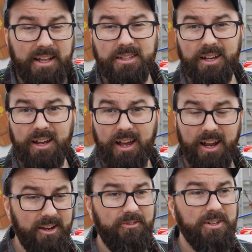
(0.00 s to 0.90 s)
It's a
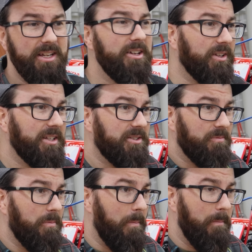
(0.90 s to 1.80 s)
heck of a deal.
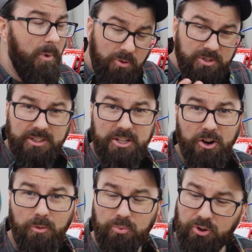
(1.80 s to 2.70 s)
It's mostly
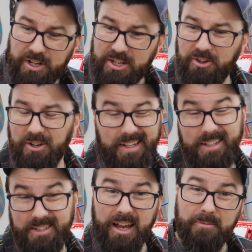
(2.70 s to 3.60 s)
all pretty good,
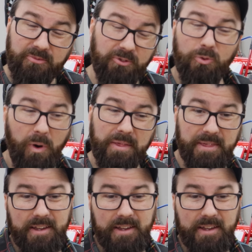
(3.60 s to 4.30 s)
except for one